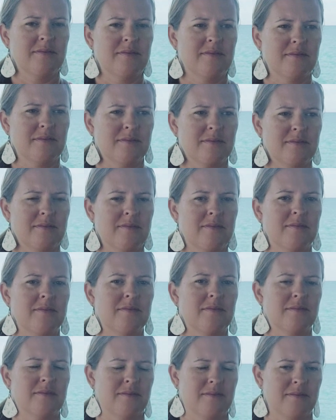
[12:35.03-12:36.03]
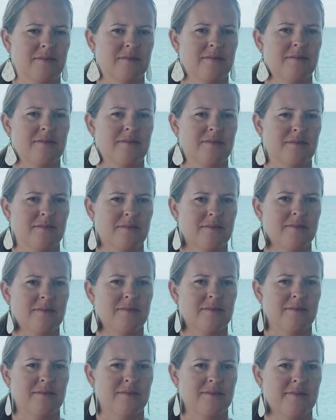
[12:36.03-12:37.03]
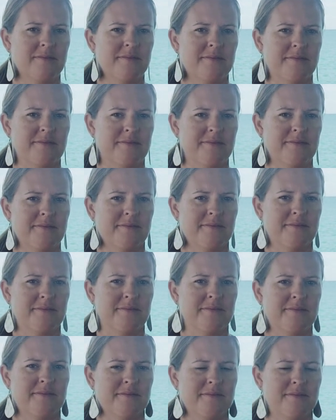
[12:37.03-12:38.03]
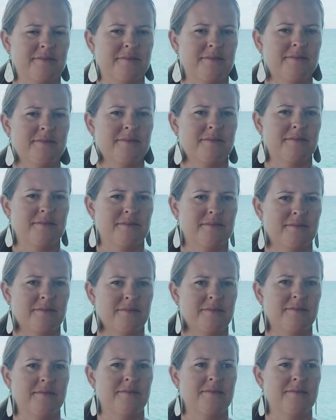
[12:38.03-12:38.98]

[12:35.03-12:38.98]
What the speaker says: No words are spoken by the person on screen.